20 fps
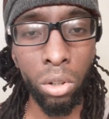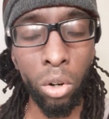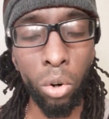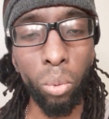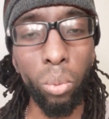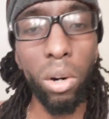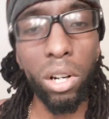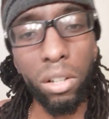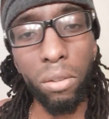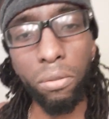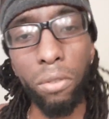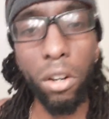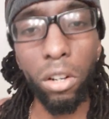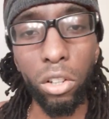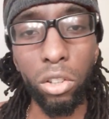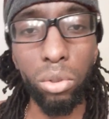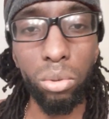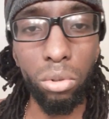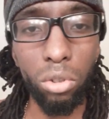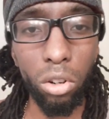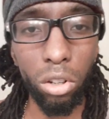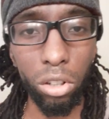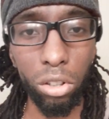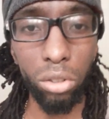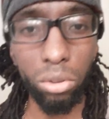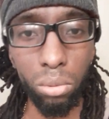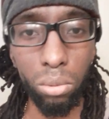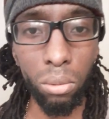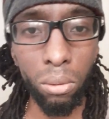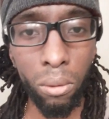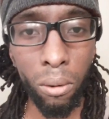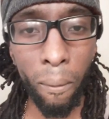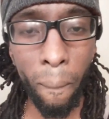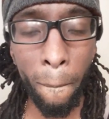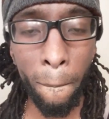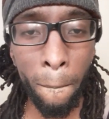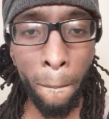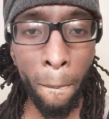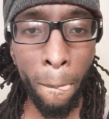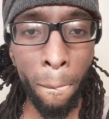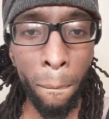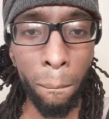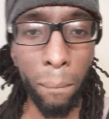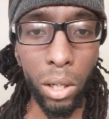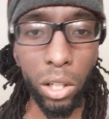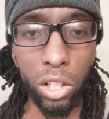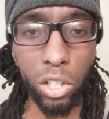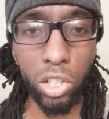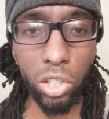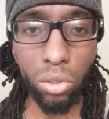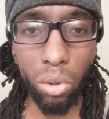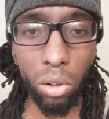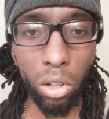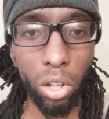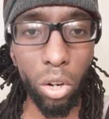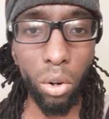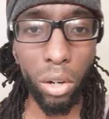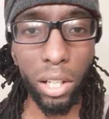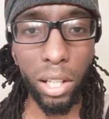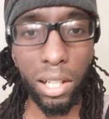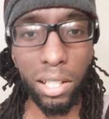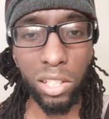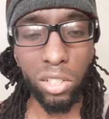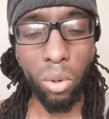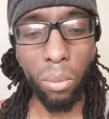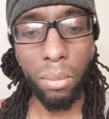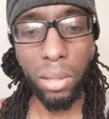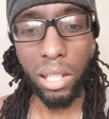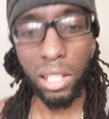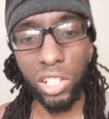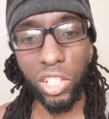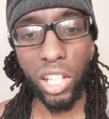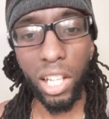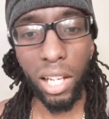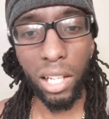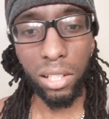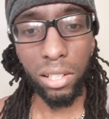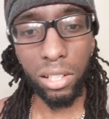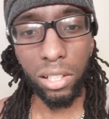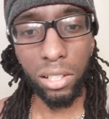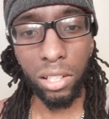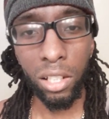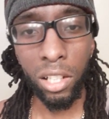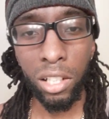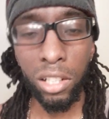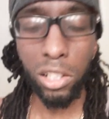What the fuck are you going to do? Because you're only going to get so many chances